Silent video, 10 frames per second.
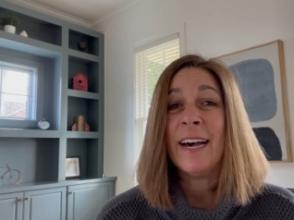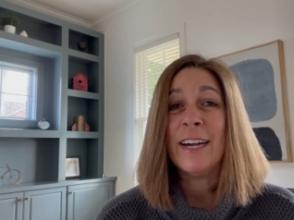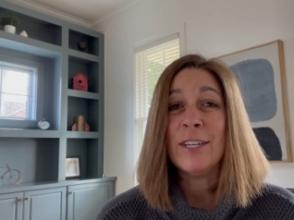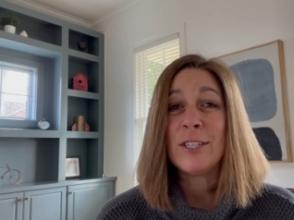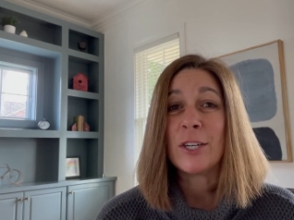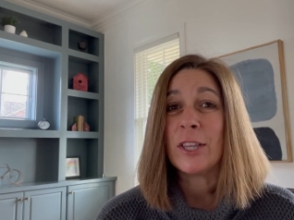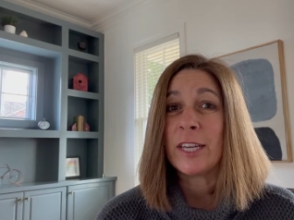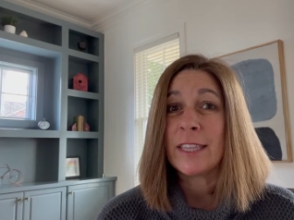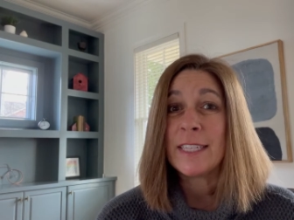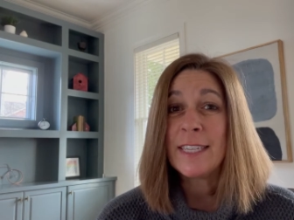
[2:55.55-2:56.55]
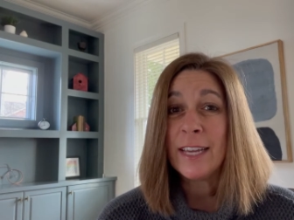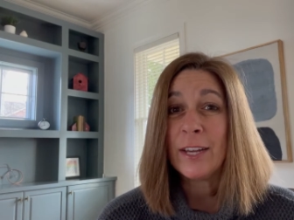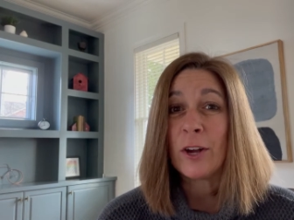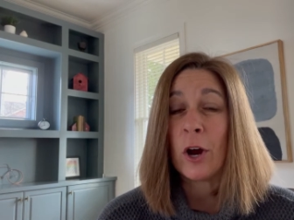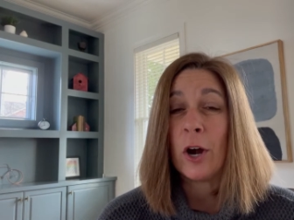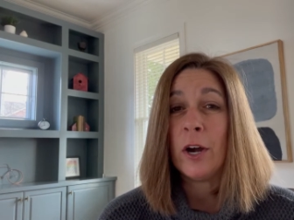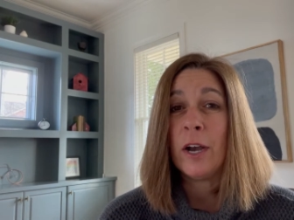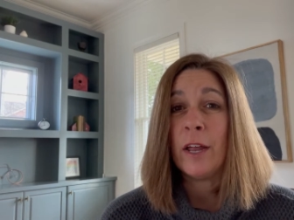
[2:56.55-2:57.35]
I took a look at the second cart,